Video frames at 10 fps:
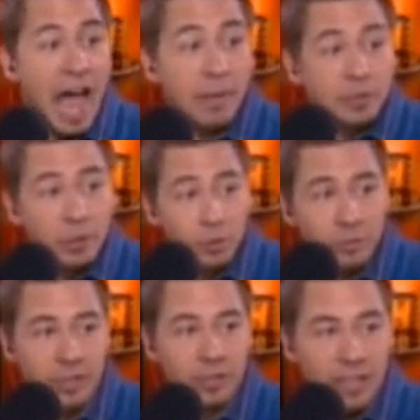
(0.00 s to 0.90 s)
It
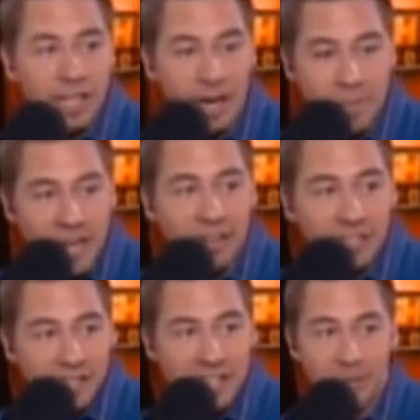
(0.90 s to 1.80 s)
absolutely, look like I may have
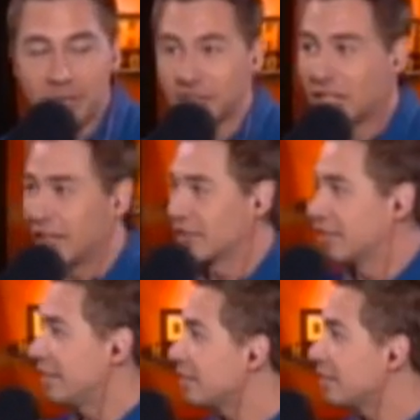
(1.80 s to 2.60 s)
kidnapped this child because he's